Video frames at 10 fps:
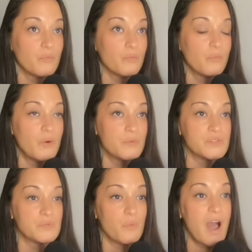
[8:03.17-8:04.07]
What
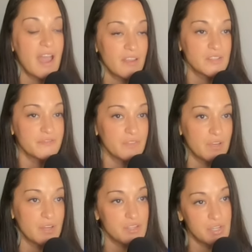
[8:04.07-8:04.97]
was wild for
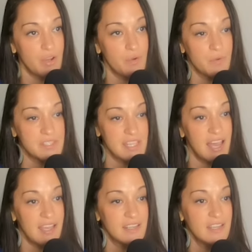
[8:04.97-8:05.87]
our show was
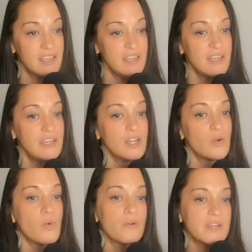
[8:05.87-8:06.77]
that
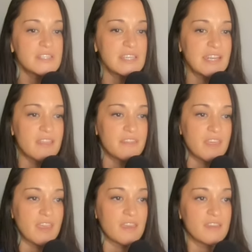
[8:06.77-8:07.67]
quarantine, I
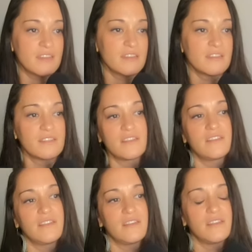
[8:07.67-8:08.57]
think,
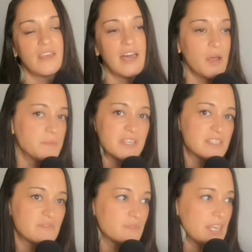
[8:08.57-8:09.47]
helped
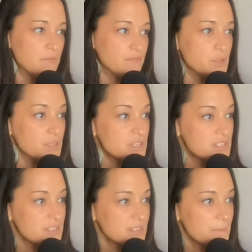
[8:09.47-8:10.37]
us get
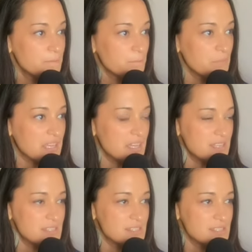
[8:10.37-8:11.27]
viewers
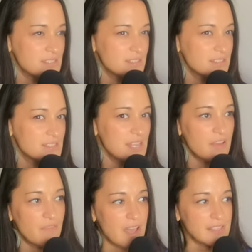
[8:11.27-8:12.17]
because
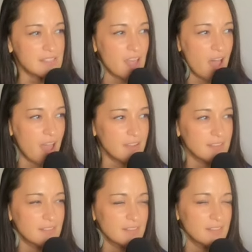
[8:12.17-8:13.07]
sci fi is not
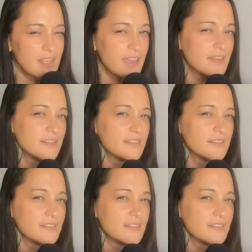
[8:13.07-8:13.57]
like,